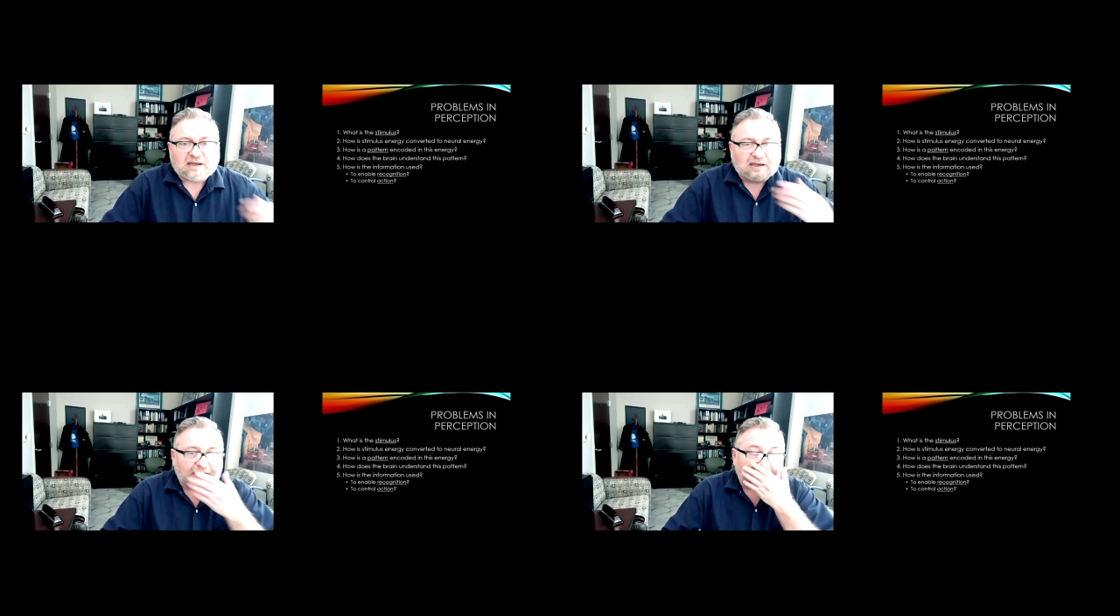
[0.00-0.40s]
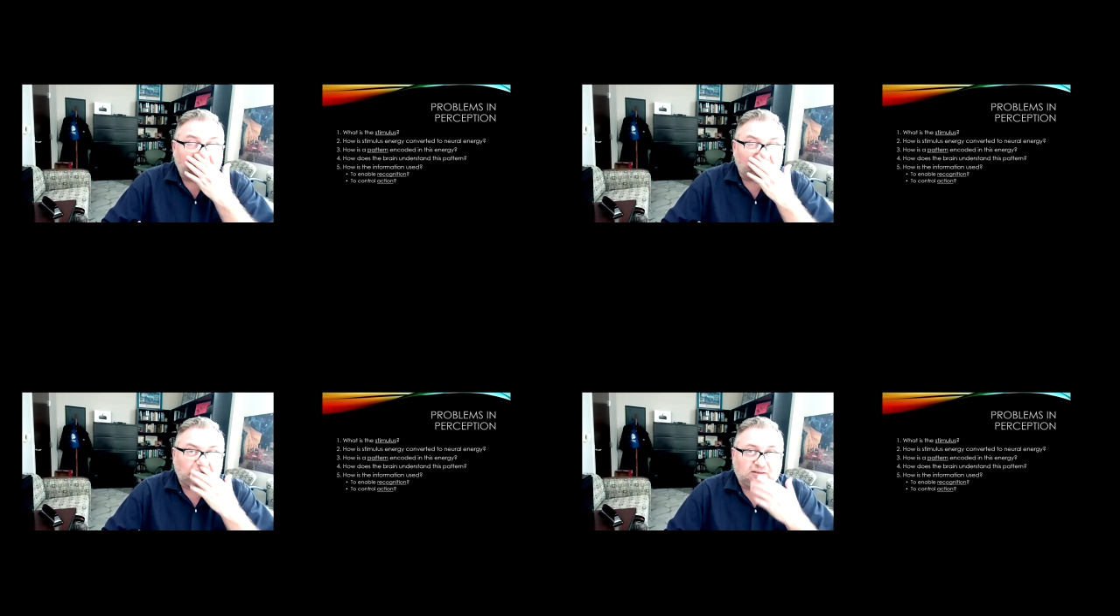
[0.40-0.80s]
and I
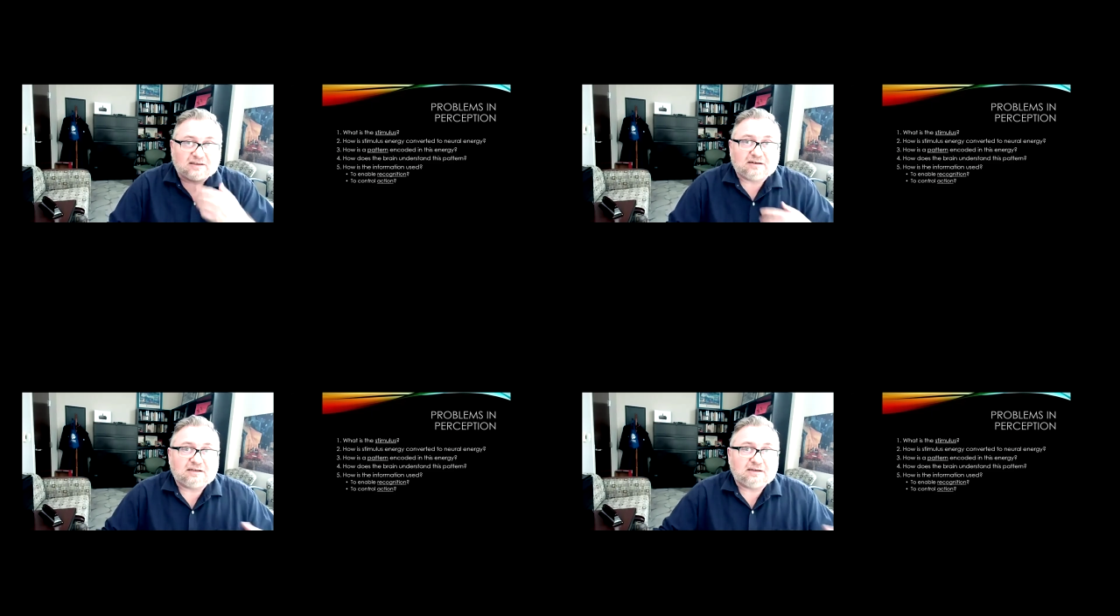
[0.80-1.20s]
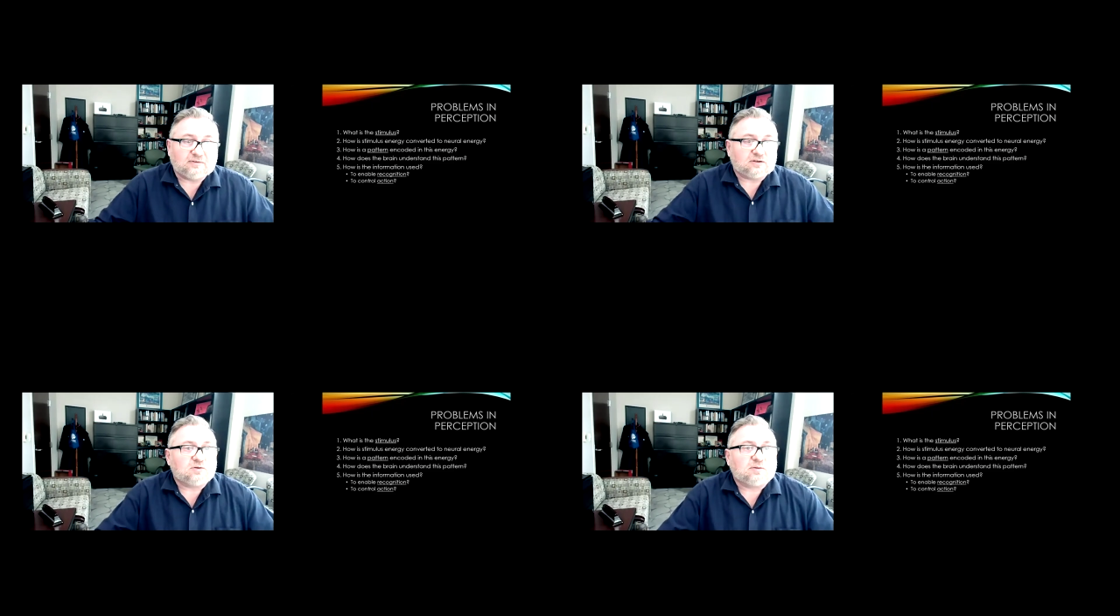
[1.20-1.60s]
have to then give
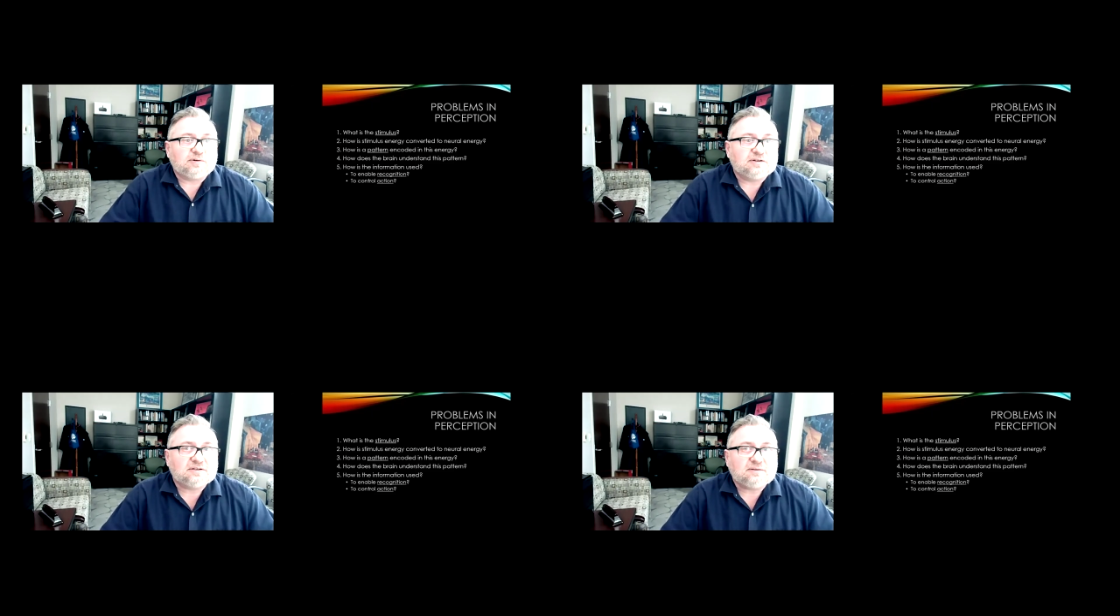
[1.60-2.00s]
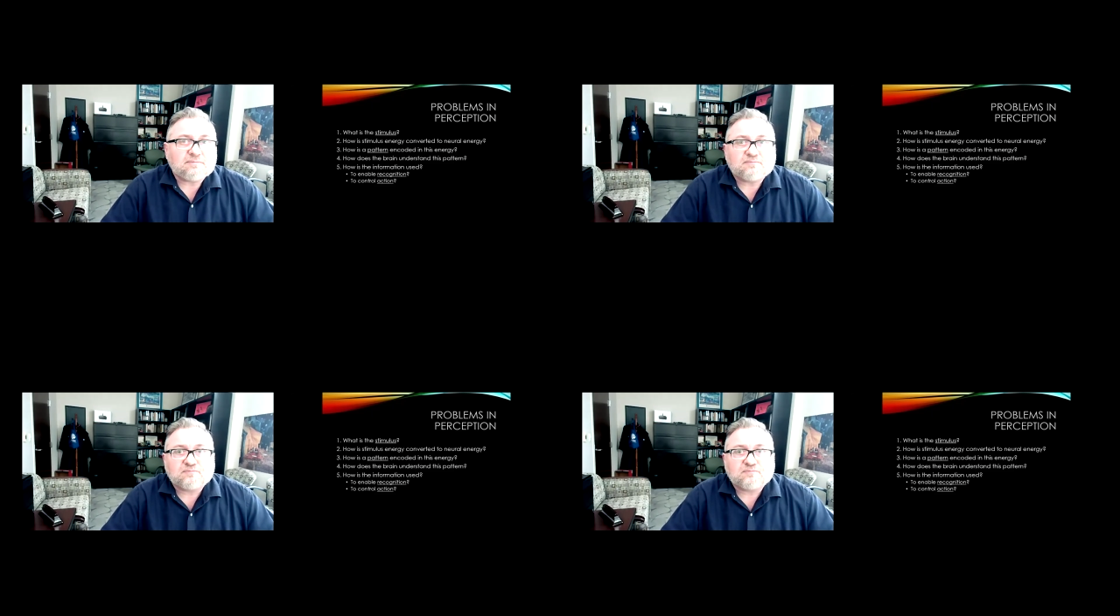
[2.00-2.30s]
it to a person.